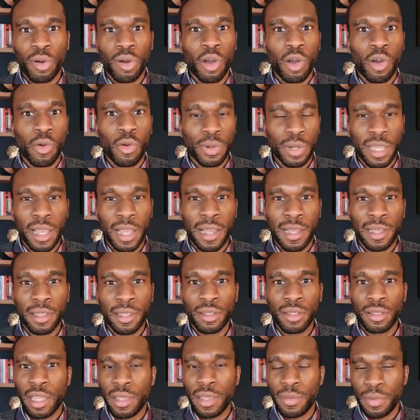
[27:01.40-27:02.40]
OpenAI
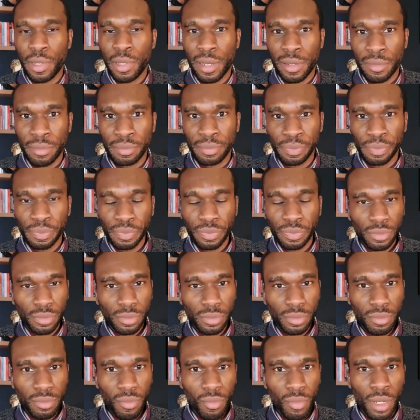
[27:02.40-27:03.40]
API.
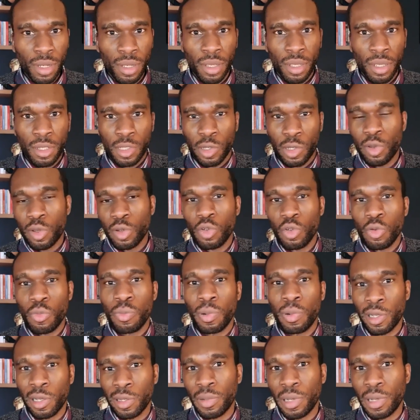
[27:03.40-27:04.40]
So you can do
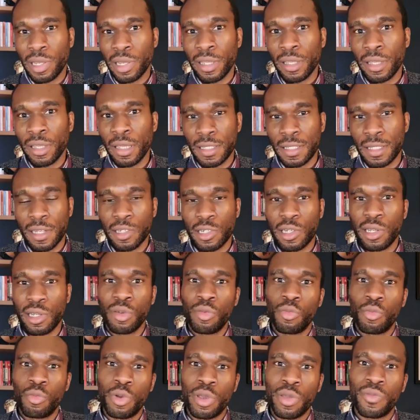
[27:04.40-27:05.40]
plug and play
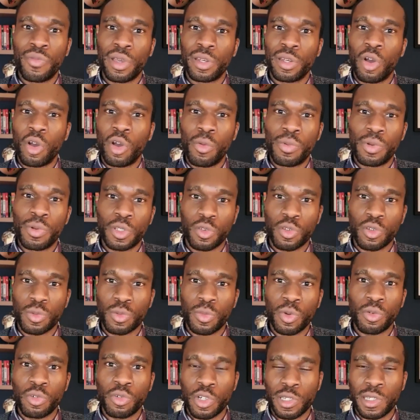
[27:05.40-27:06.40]
essentially with an open source
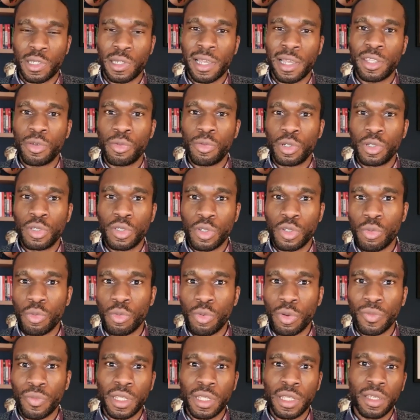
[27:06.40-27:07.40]
model, just like you would do
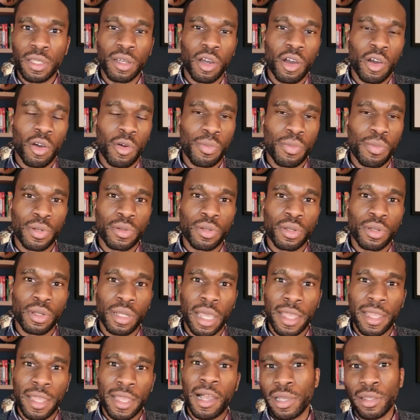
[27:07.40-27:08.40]
with the
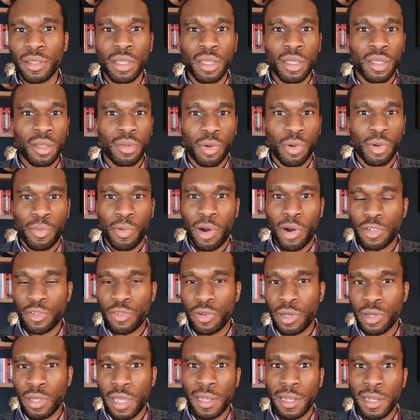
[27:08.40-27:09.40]
OpenAI
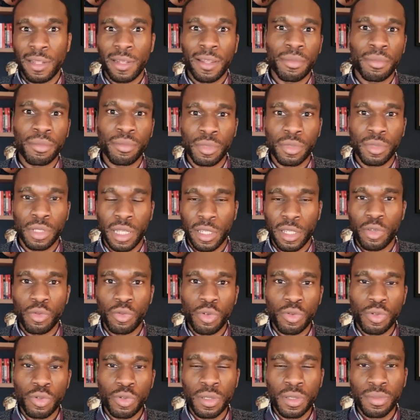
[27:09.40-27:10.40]
proprietary LLM that you
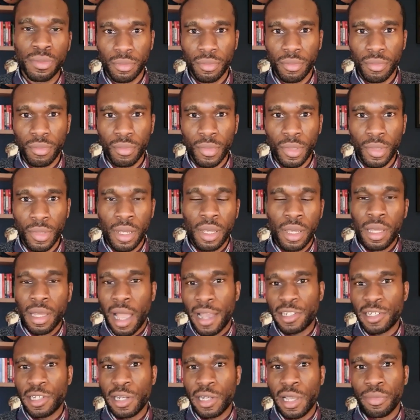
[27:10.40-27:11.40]
use.
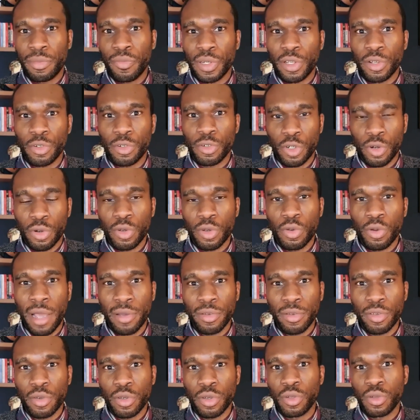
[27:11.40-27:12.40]
I actually have a video showing you how
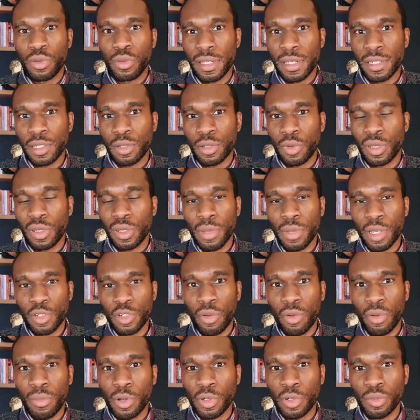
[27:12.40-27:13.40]
you can do this with the
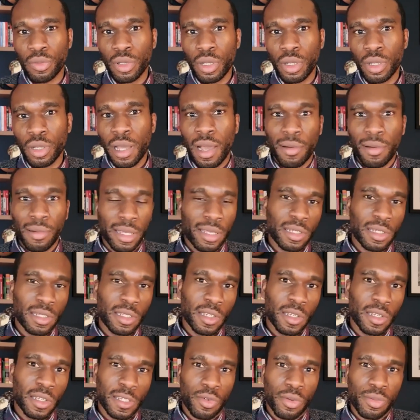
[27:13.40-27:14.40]
Mixtron model. I'll link it
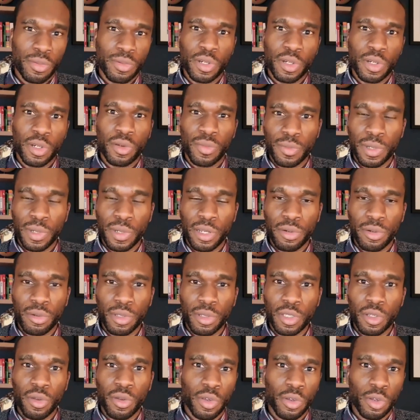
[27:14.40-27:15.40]
to the description of this video.
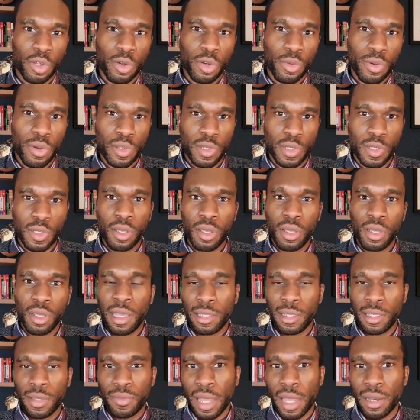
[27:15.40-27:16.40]
So if you're curious,
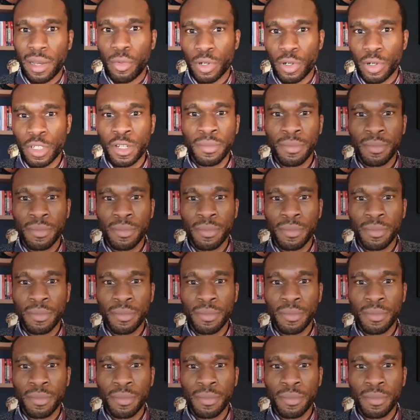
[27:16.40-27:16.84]
give that a watch.